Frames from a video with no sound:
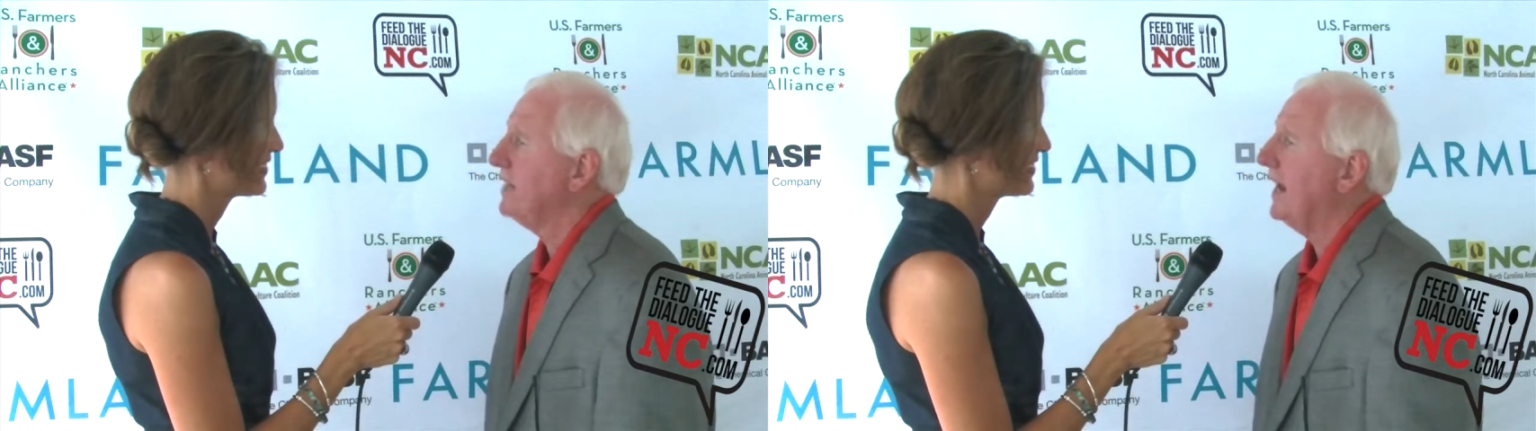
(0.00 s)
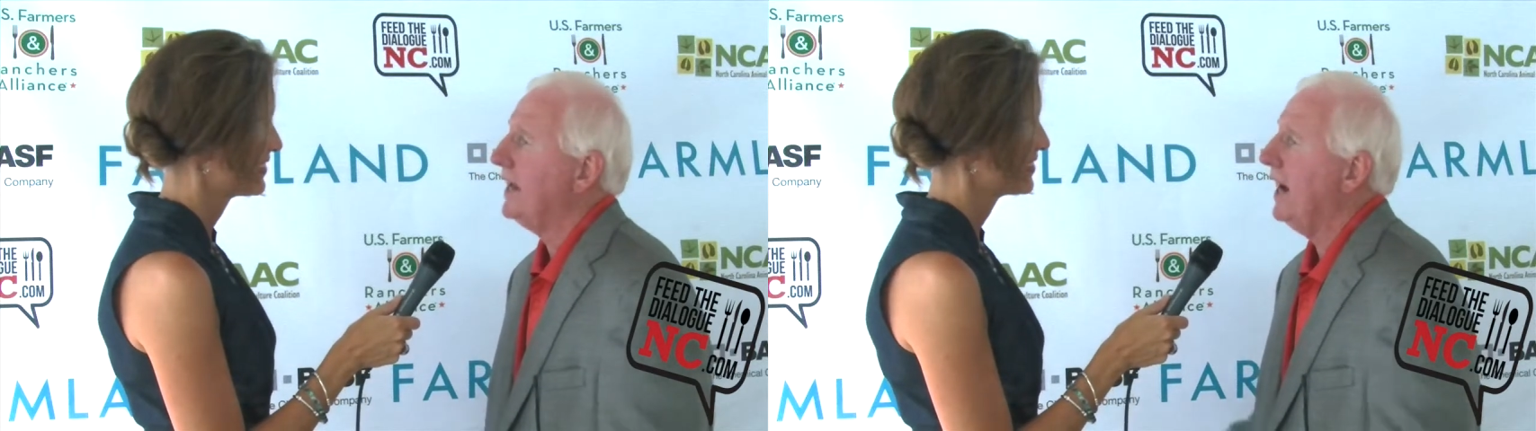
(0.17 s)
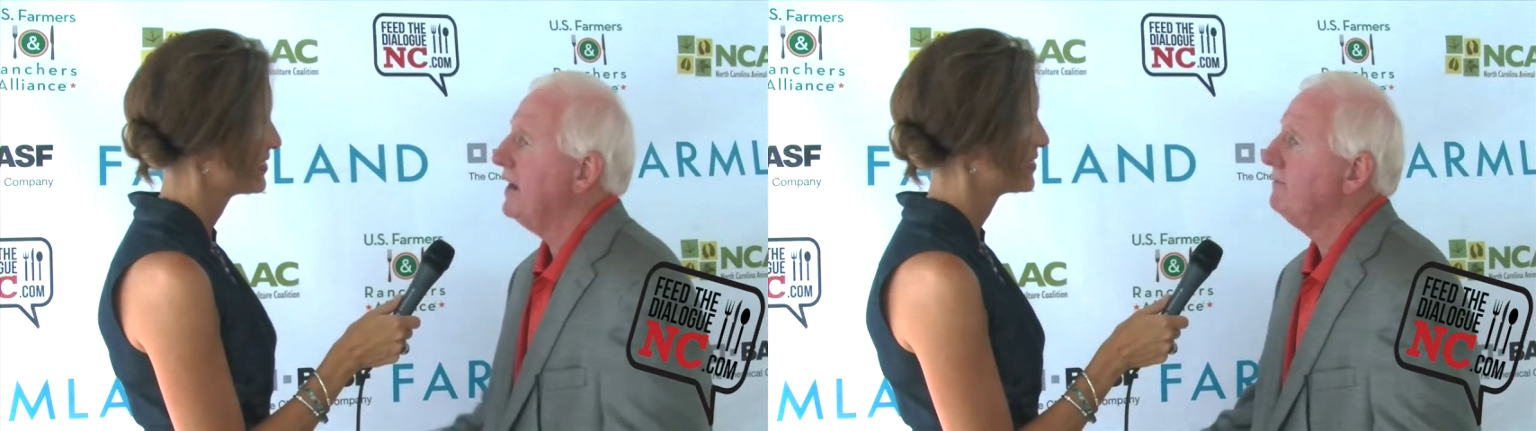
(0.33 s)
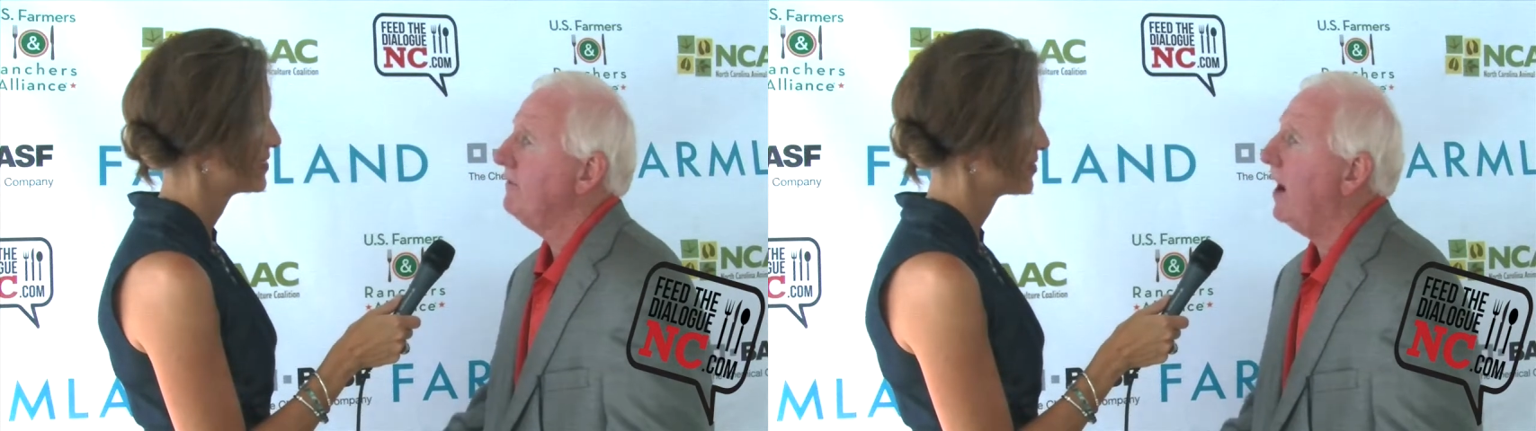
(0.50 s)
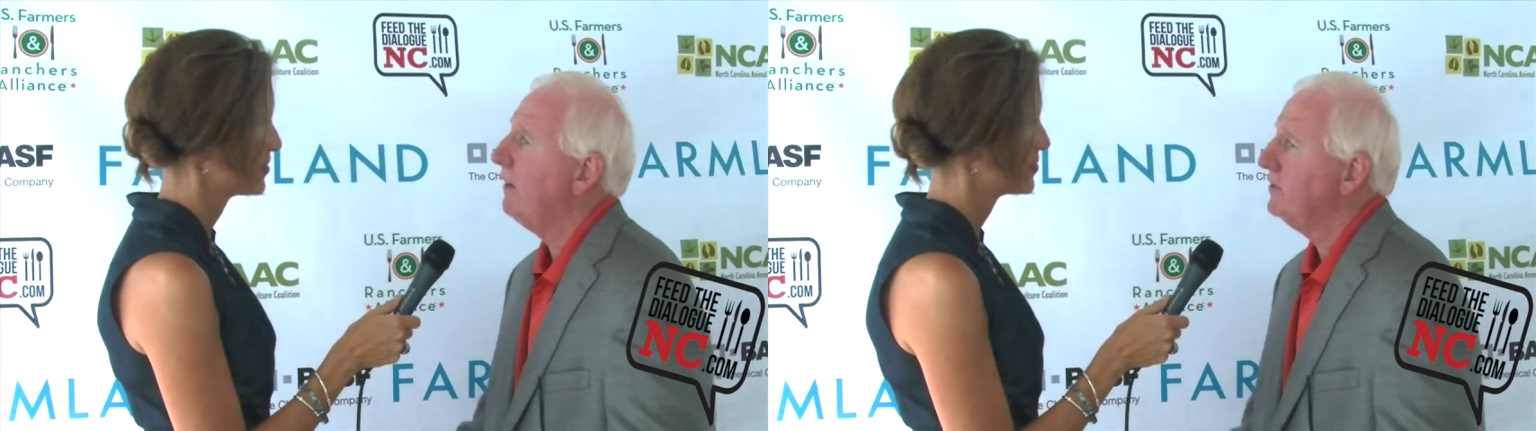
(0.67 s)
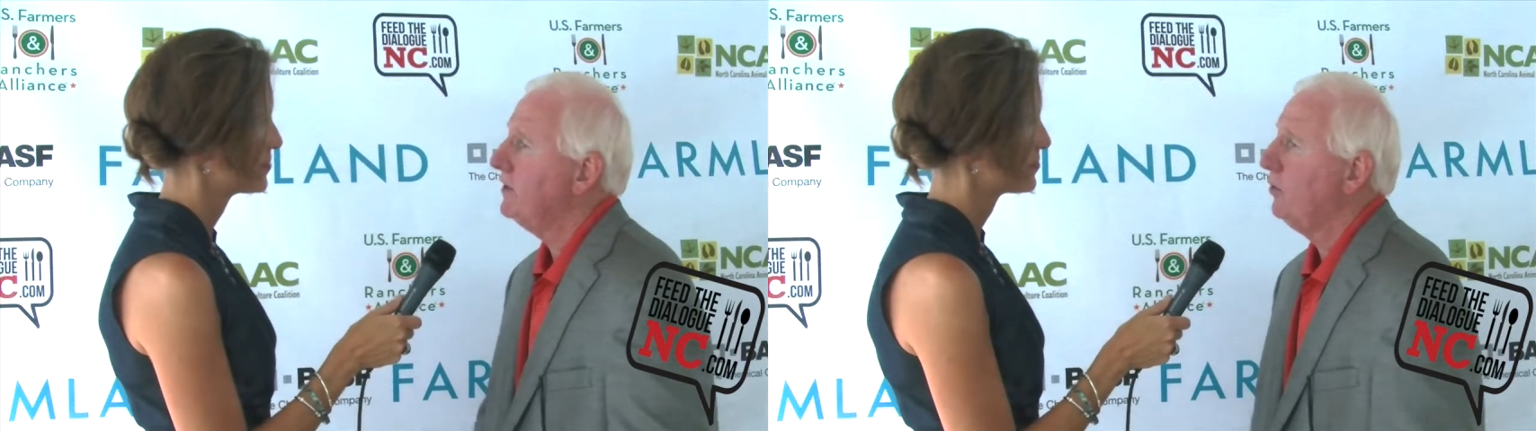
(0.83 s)
I got
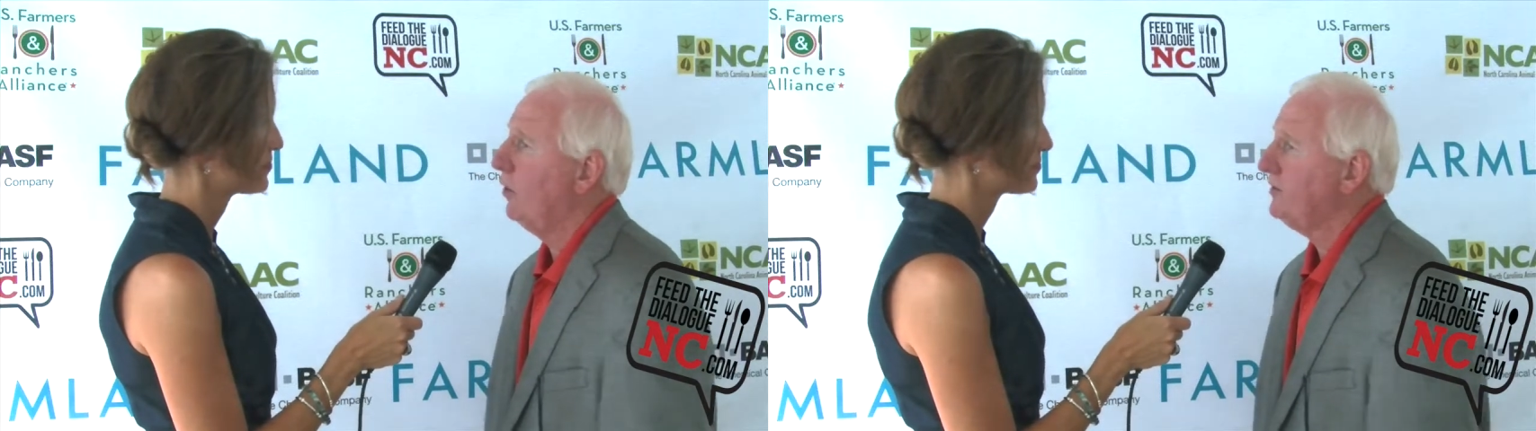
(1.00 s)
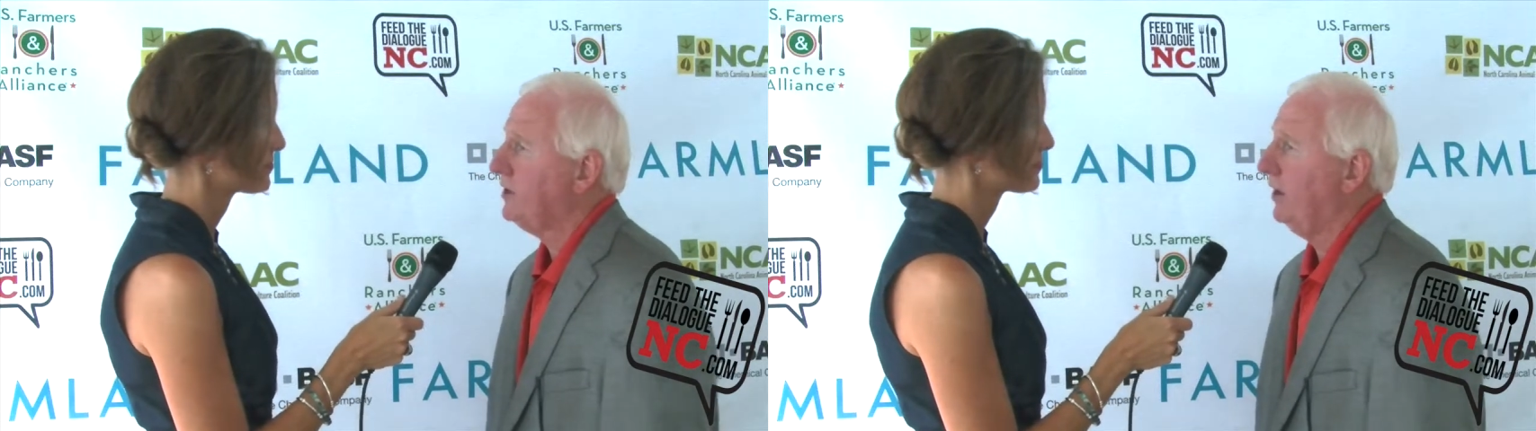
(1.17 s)
involved with the North